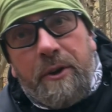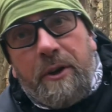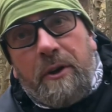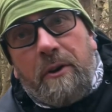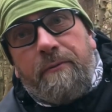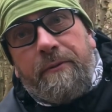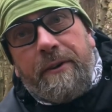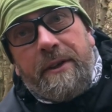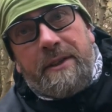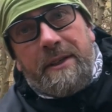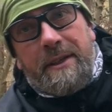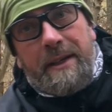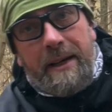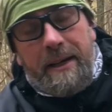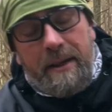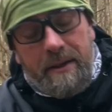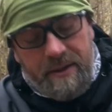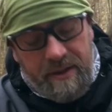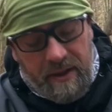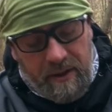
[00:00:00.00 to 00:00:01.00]
coffee
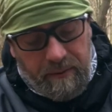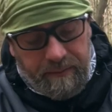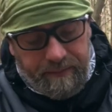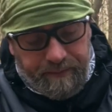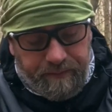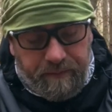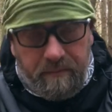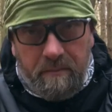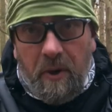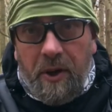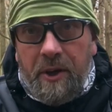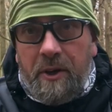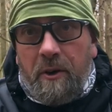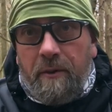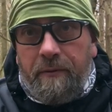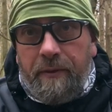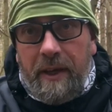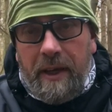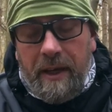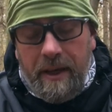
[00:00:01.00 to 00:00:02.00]
today. So my
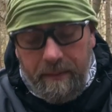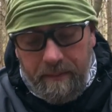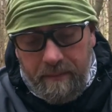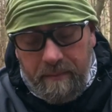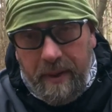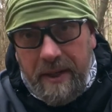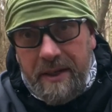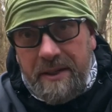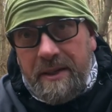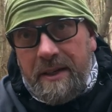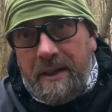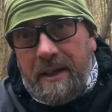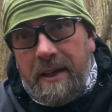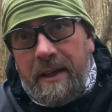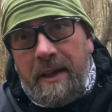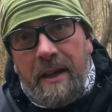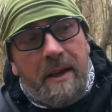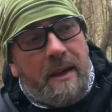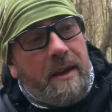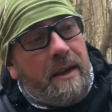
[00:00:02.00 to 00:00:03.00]
coffee kit
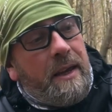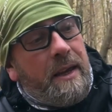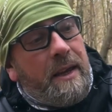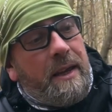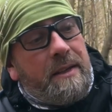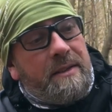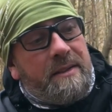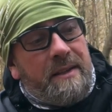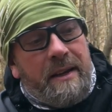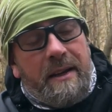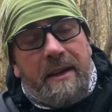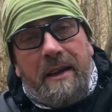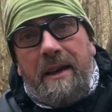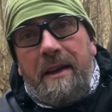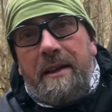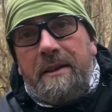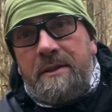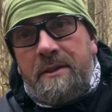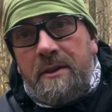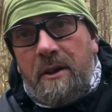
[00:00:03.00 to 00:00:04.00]
basically is a
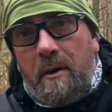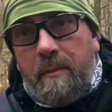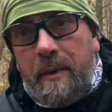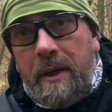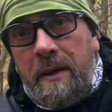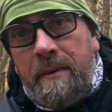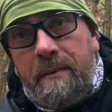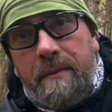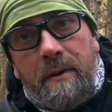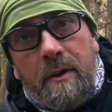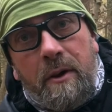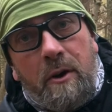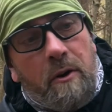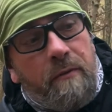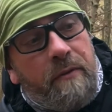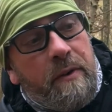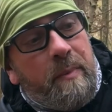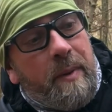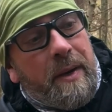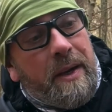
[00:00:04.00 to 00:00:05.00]
Sámi
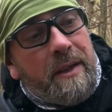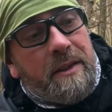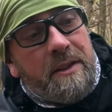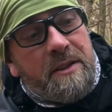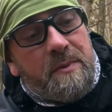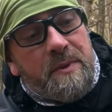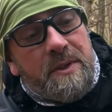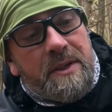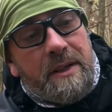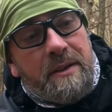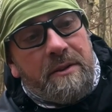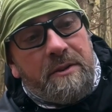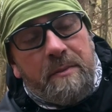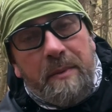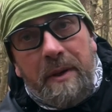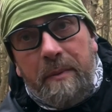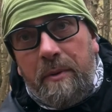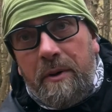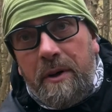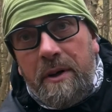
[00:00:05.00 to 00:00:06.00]
coffee bag. This was sent to
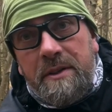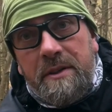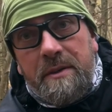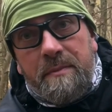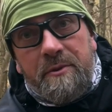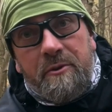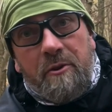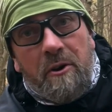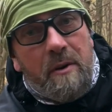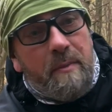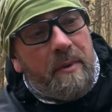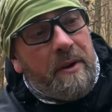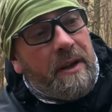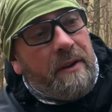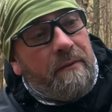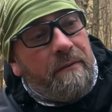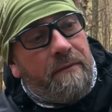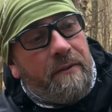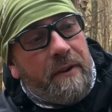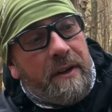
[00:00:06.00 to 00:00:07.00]
me by a subscriber
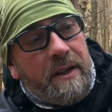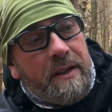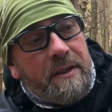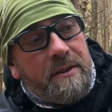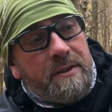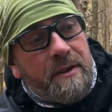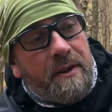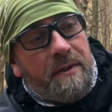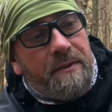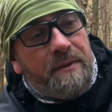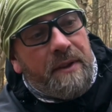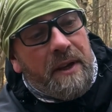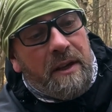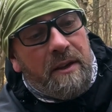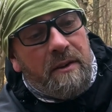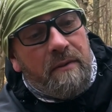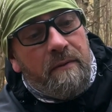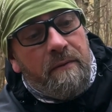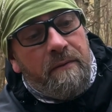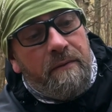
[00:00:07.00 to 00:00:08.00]
in Finland, so
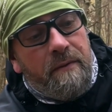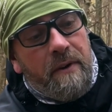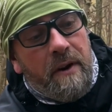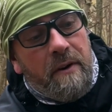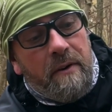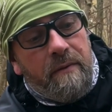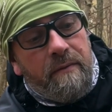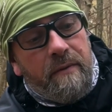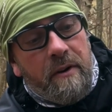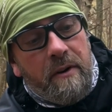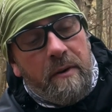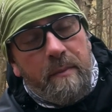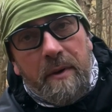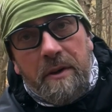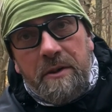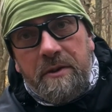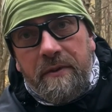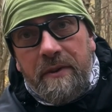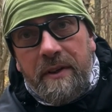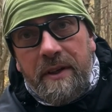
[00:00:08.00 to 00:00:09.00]
thank you very, very
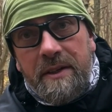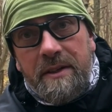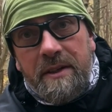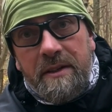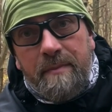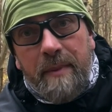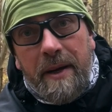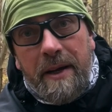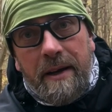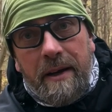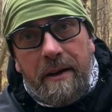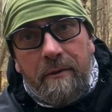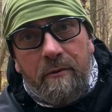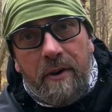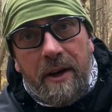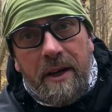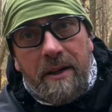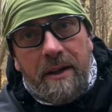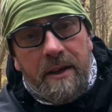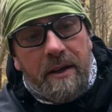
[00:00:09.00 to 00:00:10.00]
much for this. It's made out of
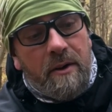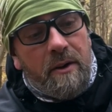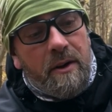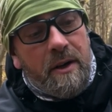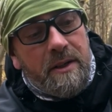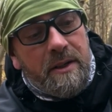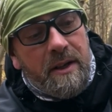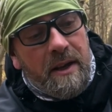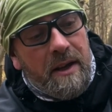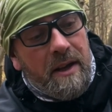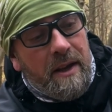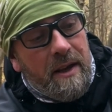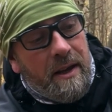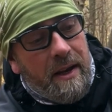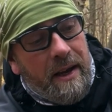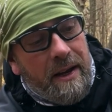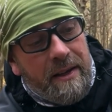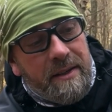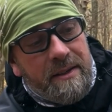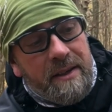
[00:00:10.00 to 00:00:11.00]
reindeer hide,
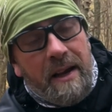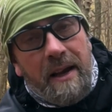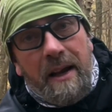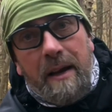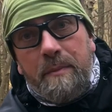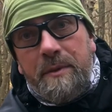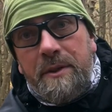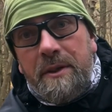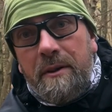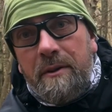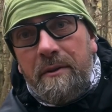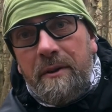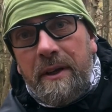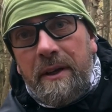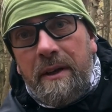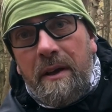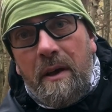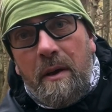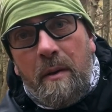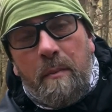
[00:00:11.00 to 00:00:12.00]
and it's absolutely
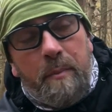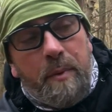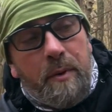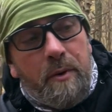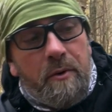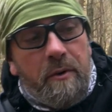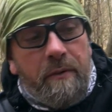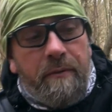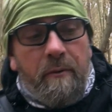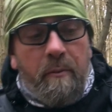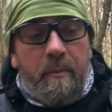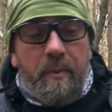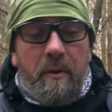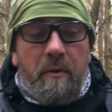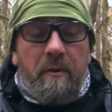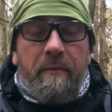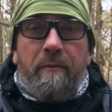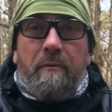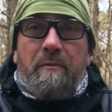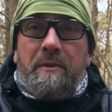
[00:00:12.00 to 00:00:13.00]
beautiful,
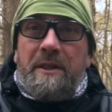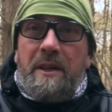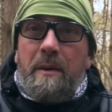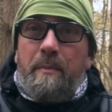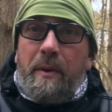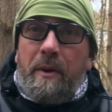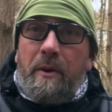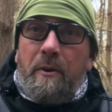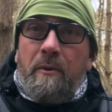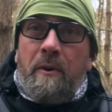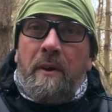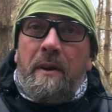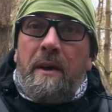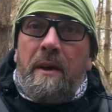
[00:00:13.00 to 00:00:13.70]
beautiful, typical